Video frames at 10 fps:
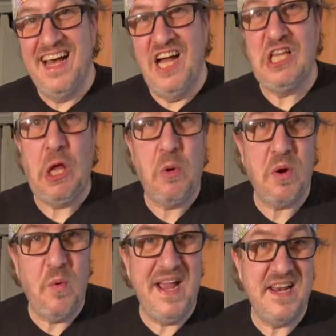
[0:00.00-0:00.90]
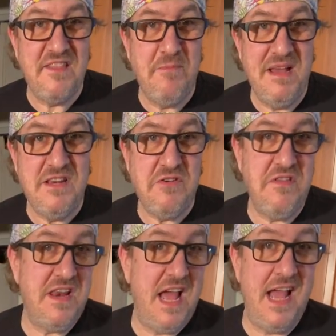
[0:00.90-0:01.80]
a lower weight on the menu
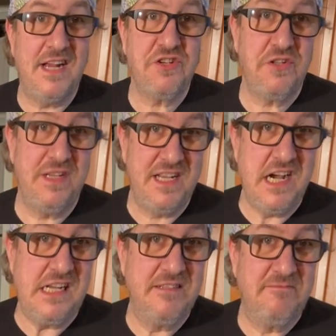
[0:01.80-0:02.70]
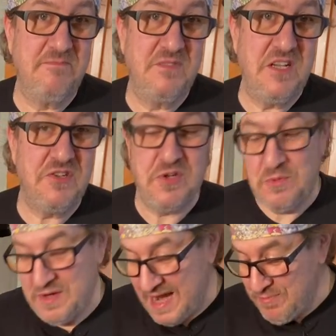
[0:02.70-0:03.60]
than I actually cut. So
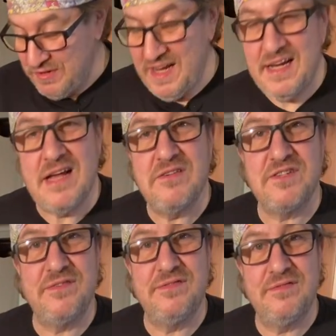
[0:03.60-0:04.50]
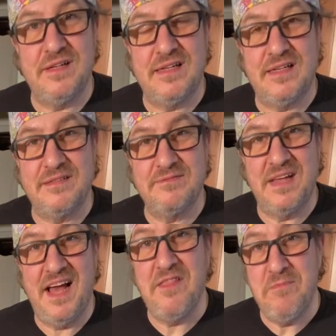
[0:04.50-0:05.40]
when I put 8 ounce
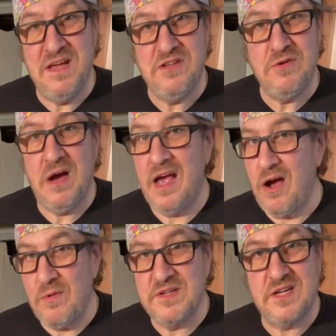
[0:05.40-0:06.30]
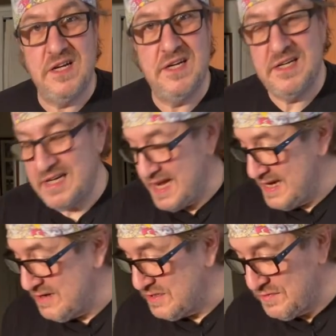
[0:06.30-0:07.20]
on the menu, I always cut it a 9
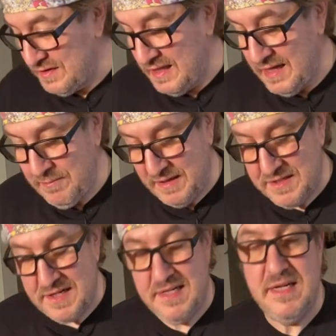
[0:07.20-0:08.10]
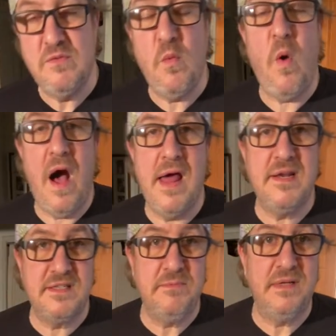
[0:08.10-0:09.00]
ounce fillet because I didn't want
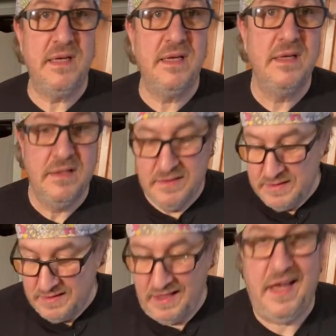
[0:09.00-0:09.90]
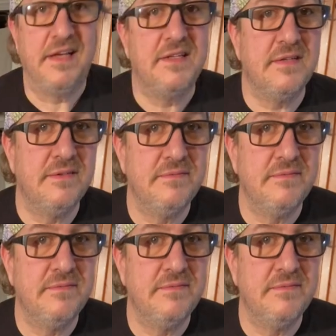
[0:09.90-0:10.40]
it to be light.